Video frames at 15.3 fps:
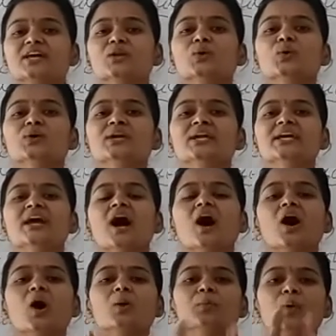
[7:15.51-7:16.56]
then only
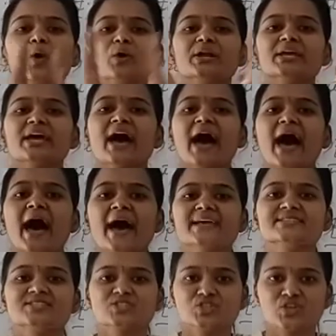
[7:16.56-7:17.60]
our body
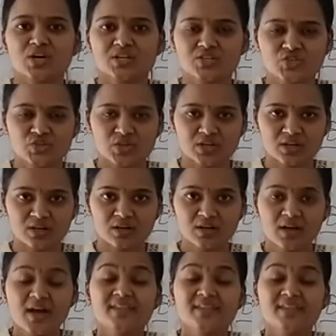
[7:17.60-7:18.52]
has structure.